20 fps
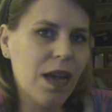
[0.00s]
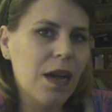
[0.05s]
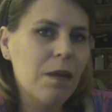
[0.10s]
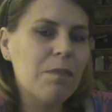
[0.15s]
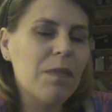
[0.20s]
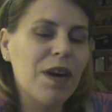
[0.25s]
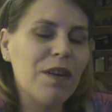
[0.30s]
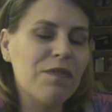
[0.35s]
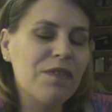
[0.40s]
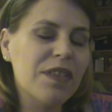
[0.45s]

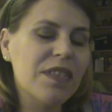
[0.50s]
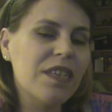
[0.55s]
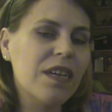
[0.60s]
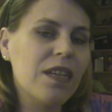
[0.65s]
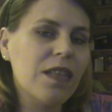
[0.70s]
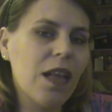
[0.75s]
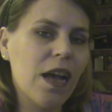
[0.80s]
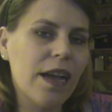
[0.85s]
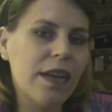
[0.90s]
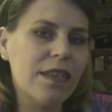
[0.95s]
Buffy
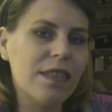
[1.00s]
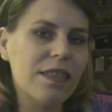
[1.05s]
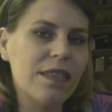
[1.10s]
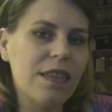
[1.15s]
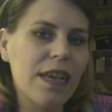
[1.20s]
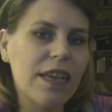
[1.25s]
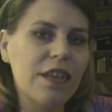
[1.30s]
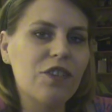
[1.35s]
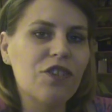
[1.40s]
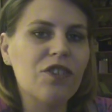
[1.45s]
declines
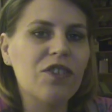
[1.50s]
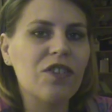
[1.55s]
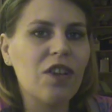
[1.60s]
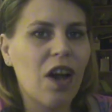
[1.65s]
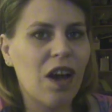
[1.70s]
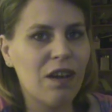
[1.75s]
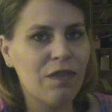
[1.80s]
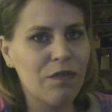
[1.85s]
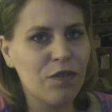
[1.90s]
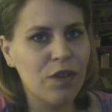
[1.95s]
Angel's
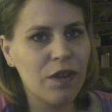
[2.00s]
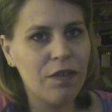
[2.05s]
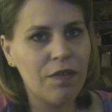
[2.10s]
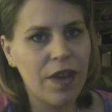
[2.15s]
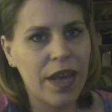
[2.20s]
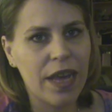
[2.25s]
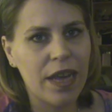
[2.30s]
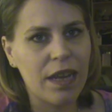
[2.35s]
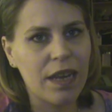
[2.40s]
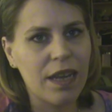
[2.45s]
offer of
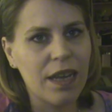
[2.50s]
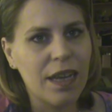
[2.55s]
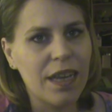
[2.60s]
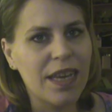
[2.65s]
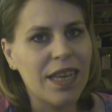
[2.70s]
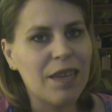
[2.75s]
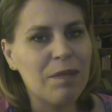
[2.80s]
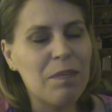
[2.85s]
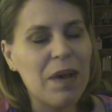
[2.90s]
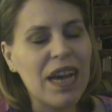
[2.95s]
aid.
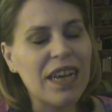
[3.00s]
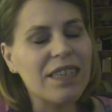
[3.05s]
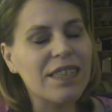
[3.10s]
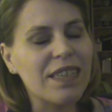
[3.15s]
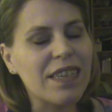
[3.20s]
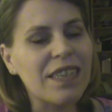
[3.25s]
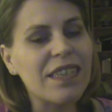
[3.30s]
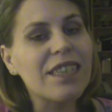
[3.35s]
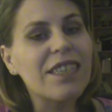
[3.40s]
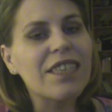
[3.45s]
He backs
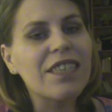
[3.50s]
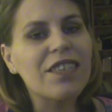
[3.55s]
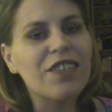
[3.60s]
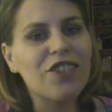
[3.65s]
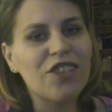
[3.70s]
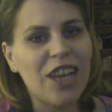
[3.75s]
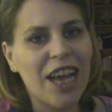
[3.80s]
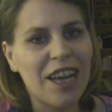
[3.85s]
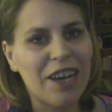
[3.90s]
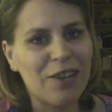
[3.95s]
into the
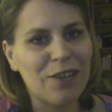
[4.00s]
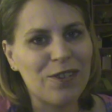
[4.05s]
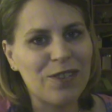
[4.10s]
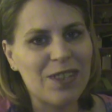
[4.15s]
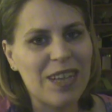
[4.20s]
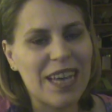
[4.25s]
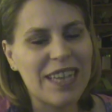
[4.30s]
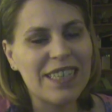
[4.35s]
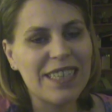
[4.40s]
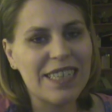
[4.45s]

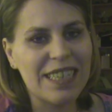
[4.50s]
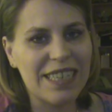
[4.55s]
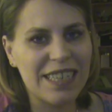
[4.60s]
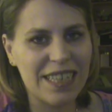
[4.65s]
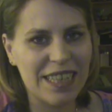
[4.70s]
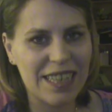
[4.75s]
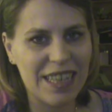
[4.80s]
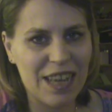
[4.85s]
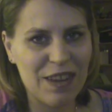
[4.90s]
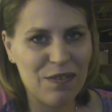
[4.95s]
shadows as he
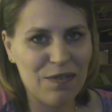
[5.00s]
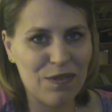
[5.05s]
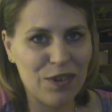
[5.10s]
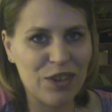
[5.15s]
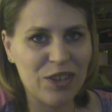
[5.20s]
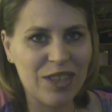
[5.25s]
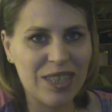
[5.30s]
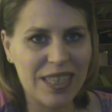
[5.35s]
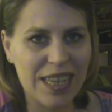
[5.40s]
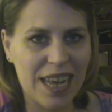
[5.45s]
did that
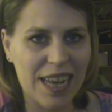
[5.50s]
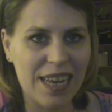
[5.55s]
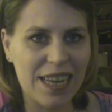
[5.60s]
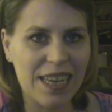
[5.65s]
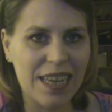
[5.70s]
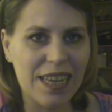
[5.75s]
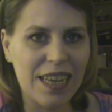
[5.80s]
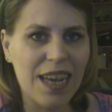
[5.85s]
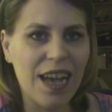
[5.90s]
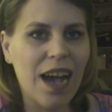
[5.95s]
first day.
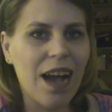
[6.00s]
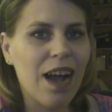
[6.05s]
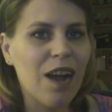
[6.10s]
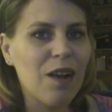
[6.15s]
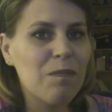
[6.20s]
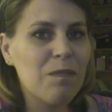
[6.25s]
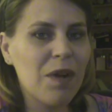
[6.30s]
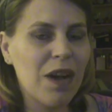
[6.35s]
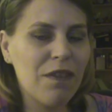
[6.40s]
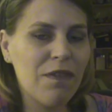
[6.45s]

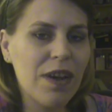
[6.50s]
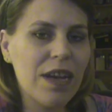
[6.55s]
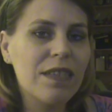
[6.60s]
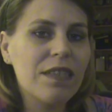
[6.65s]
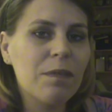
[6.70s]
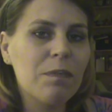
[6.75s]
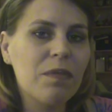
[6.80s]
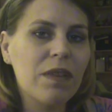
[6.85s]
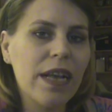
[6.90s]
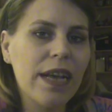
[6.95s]
Our Buff has
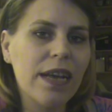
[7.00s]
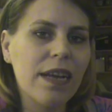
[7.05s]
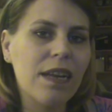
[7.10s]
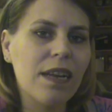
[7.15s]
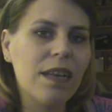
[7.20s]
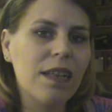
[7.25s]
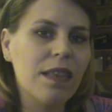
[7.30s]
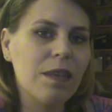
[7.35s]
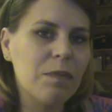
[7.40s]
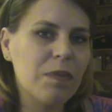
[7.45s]
a plan.
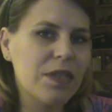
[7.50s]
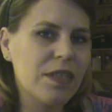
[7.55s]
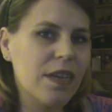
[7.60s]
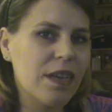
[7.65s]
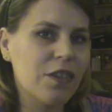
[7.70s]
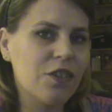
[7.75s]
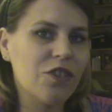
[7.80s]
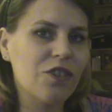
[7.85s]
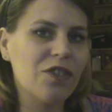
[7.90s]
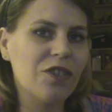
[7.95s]
The
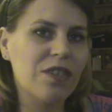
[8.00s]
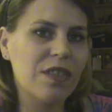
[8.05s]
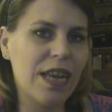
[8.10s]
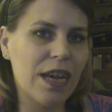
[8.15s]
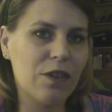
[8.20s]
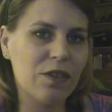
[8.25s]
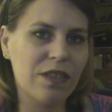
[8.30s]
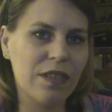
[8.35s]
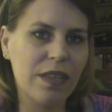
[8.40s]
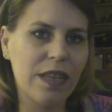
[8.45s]
potential's
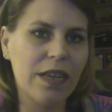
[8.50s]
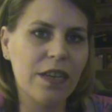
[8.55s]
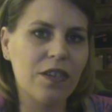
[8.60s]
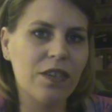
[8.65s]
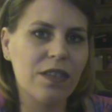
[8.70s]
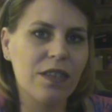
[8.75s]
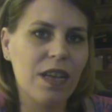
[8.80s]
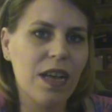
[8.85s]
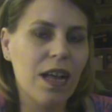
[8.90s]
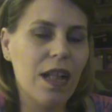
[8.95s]
now
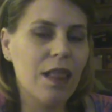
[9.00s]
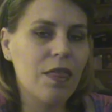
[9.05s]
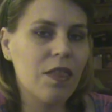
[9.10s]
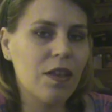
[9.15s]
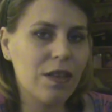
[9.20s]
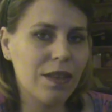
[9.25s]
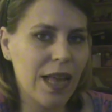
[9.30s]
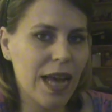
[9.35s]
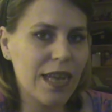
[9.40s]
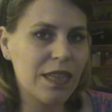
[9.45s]
Slayers. The
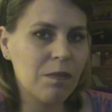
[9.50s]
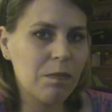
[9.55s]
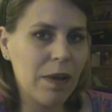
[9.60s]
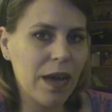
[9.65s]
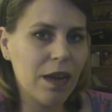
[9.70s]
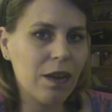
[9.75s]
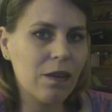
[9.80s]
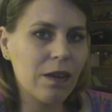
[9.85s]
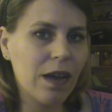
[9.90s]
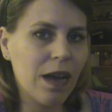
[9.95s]
last
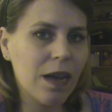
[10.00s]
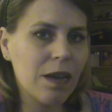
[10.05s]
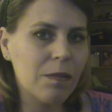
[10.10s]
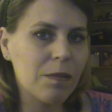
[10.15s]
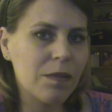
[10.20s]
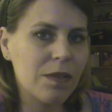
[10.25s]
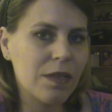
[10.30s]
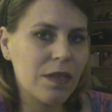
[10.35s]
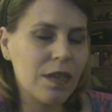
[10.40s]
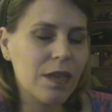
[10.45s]
battle
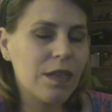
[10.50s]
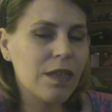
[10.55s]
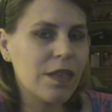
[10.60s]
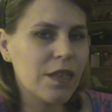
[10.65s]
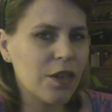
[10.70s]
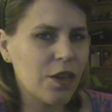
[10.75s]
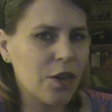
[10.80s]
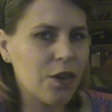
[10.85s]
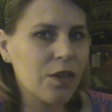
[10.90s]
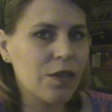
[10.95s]
comes.
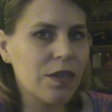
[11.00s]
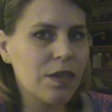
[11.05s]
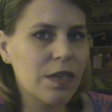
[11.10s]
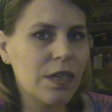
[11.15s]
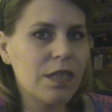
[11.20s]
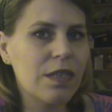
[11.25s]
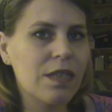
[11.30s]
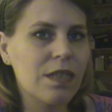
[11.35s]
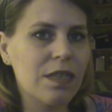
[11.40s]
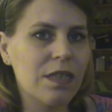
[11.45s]
The Earth
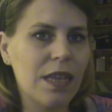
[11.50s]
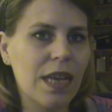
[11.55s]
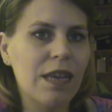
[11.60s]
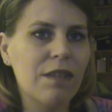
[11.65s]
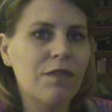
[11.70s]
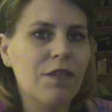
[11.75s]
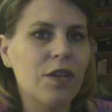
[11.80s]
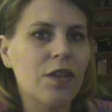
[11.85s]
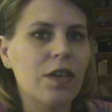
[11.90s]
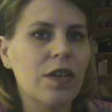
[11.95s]
needs a
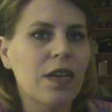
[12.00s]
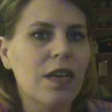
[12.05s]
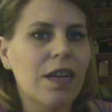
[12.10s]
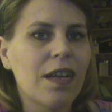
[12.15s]
savior.